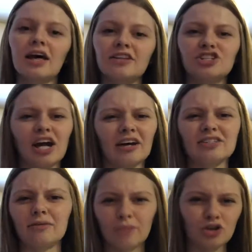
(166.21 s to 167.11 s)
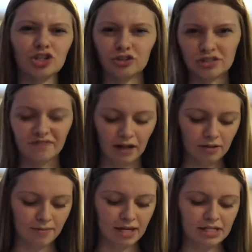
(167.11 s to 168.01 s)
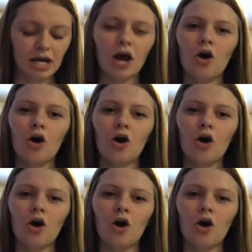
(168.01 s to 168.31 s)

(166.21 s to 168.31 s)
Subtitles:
the child's emotional development